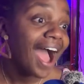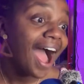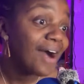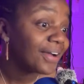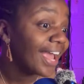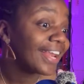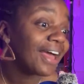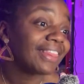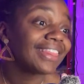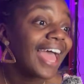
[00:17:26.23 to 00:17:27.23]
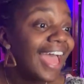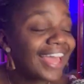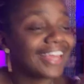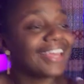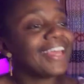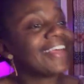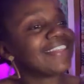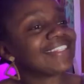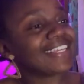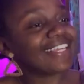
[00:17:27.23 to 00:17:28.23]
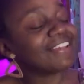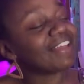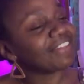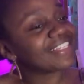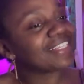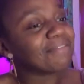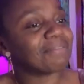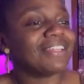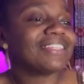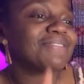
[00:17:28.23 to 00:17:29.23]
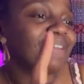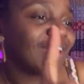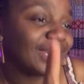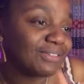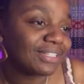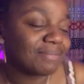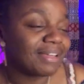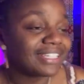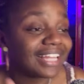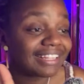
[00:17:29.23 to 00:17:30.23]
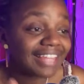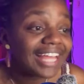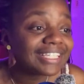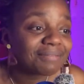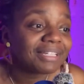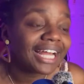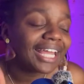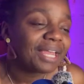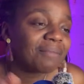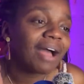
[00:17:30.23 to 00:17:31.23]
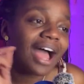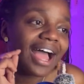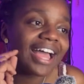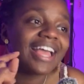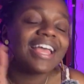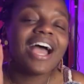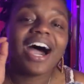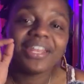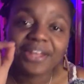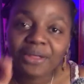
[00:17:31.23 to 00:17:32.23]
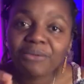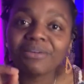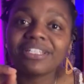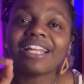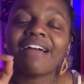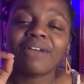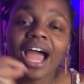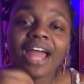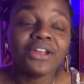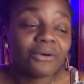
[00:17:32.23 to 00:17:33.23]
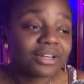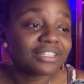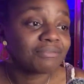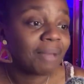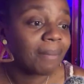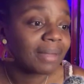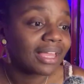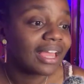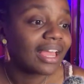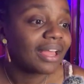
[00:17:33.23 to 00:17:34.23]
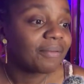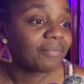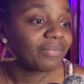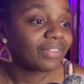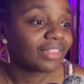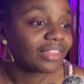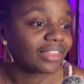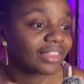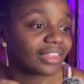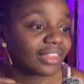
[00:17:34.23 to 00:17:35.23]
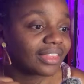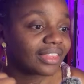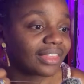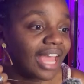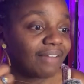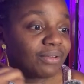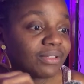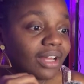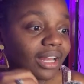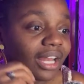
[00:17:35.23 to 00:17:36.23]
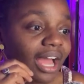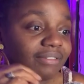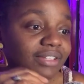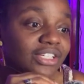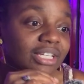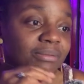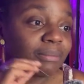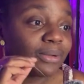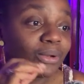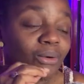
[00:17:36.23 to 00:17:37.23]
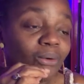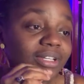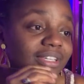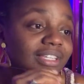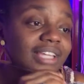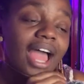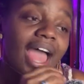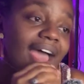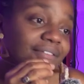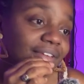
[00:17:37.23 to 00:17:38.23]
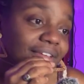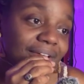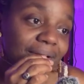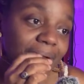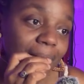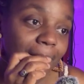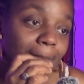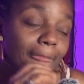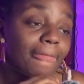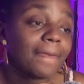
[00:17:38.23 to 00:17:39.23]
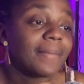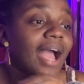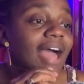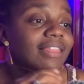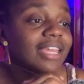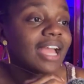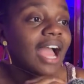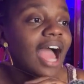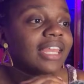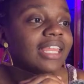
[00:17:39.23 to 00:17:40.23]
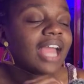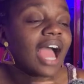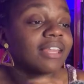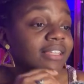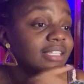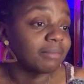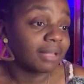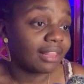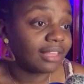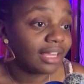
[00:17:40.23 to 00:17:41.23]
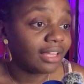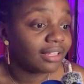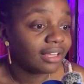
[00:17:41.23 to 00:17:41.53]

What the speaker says: Okay, now this is something, this is very interesting because that's something I can get behind. Another reason I noticed about me, have you done a live to just promote your courses? I haven't. I think this is something I think